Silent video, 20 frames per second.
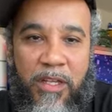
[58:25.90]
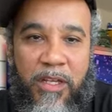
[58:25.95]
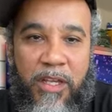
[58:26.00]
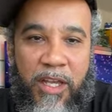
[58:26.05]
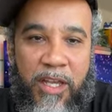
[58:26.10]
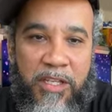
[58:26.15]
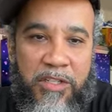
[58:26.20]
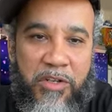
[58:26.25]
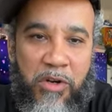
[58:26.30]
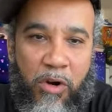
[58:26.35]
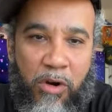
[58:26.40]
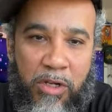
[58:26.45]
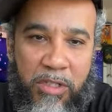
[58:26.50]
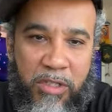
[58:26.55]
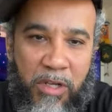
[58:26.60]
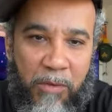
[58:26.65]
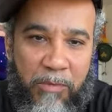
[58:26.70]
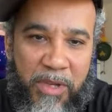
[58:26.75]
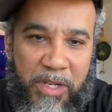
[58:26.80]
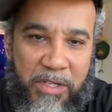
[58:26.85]
Is yours
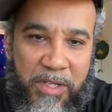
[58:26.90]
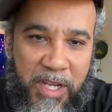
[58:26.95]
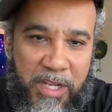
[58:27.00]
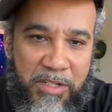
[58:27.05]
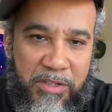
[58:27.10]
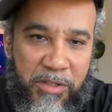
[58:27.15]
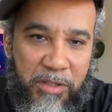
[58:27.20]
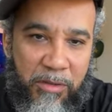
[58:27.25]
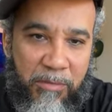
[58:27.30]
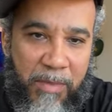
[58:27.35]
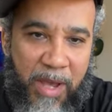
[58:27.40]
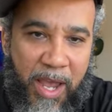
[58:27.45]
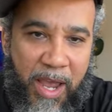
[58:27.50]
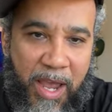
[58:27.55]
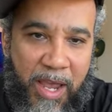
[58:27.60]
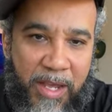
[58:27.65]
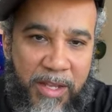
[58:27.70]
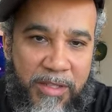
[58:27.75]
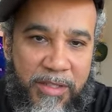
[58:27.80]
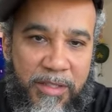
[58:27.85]
gonna be digital
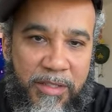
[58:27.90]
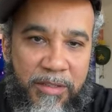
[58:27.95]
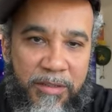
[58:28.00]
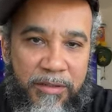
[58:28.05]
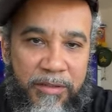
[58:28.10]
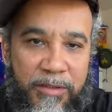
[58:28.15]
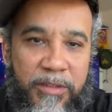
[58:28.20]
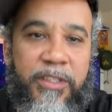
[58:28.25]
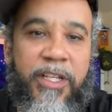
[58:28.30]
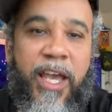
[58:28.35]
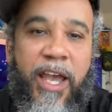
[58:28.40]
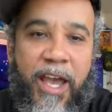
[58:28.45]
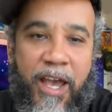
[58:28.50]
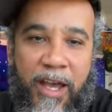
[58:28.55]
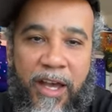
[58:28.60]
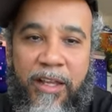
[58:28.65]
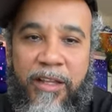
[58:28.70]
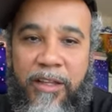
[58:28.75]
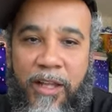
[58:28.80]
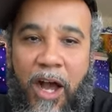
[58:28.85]
meds?
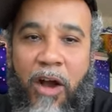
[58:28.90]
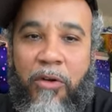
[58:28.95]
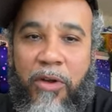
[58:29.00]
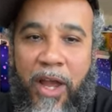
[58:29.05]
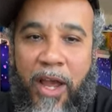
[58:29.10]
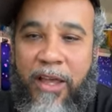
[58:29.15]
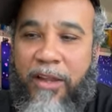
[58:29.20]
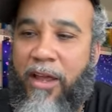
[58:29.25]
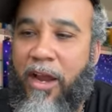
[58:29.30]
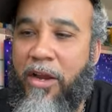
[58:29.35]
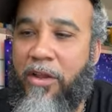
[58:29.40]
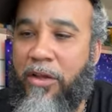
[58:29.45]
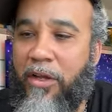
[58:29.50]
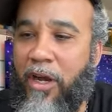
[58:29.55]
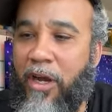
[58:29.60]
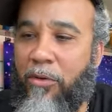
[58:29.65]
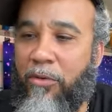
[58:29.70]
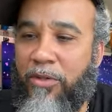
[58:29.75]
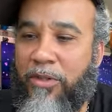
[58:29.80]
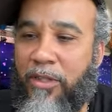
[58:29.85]
Yeah. Okay. There you
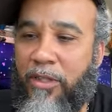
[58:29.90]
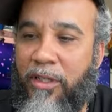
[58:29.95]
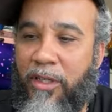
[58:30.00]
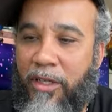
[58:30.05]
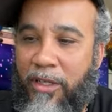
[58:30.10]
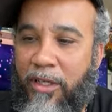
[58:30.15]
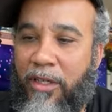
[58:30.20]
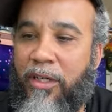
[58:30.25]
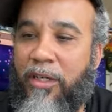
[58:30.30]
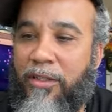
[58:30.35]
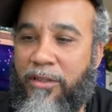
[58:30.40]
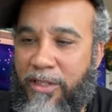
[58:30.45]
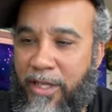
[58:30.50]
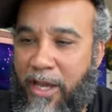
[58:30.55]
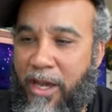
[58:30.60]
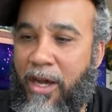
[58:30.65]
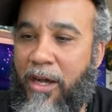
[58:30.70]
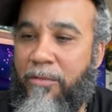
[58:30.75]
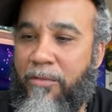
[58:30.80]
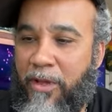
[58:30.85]
go with the uh.
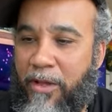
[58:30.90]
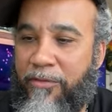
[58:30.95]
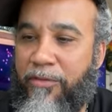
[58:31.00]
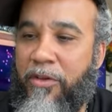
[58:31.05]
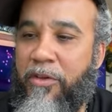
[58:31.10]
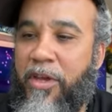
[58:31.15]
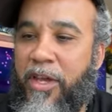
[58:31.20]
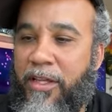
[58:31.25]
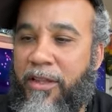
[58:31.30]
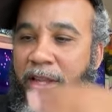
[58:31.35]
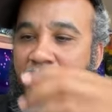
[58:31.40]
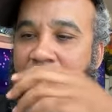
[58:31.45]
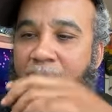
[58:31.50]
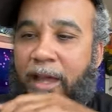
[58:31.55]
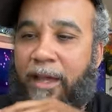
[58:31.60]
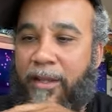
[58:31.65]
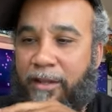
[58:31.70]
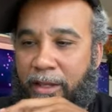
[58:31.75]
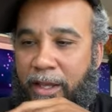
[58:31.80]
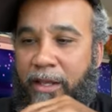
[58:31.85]
Yeah. If you hit
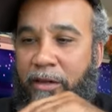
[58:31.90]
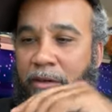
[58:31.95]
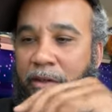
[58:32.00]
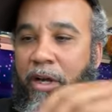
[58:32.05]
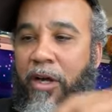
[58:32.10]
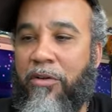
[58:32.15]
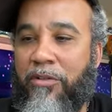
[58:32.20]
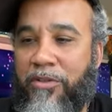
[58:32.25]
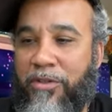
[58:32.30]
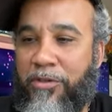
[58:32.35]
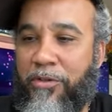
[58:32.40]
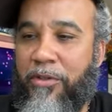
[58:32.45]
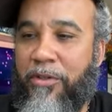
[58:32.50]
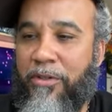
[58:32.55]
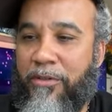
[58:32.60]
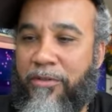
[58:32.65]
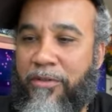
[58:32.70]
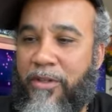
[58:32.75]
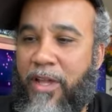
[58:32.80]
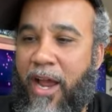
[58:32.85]
that, it'll go to it.
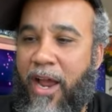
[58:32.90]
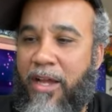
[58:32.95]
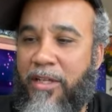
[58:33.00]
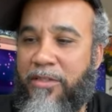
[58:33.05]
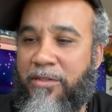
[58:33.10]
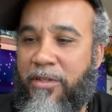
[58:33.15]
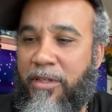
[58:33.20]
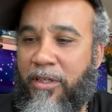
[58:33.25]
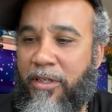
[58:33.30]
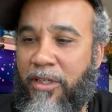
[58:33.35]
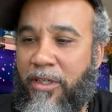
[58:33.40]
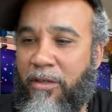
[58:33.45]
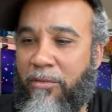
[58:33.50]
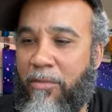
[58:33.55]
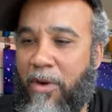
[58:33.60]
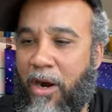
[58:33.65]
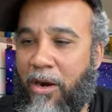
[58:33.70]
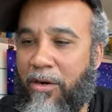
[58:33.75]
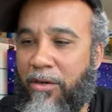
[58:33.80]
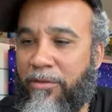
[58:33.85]
Thanks, uh,
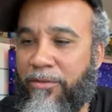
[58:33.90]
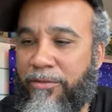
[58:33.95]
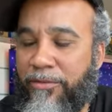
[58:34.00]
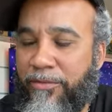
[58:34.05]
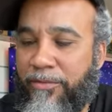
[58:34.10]
murder.